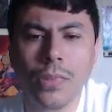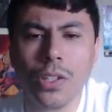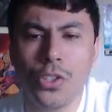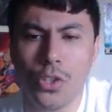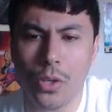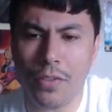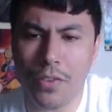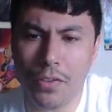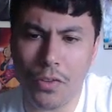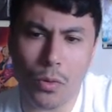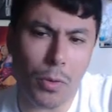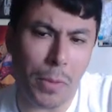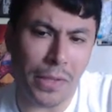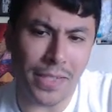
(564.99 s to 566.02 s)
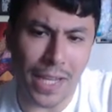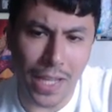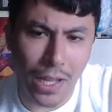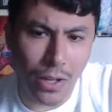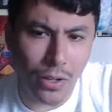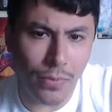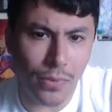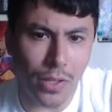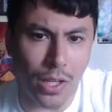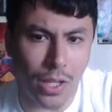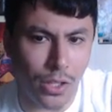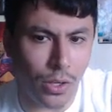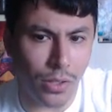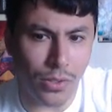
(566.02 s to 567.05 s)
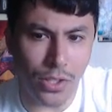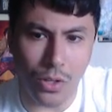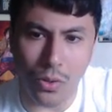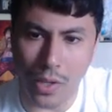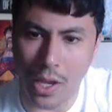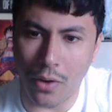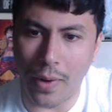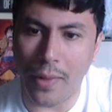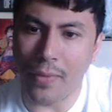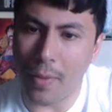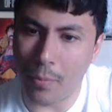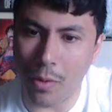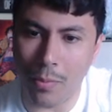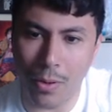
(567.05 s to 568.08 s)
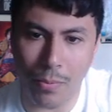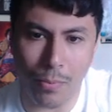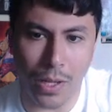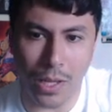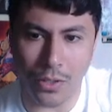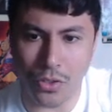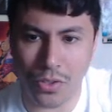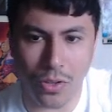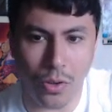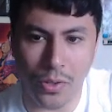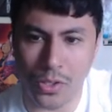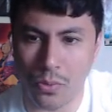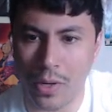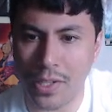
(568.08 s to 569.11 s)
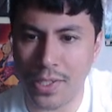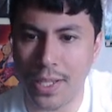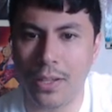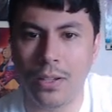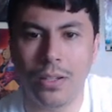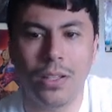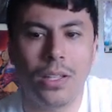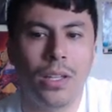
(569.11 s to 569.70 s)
so even if you're worried about deck out, you can still get around that problem by just going to Raziel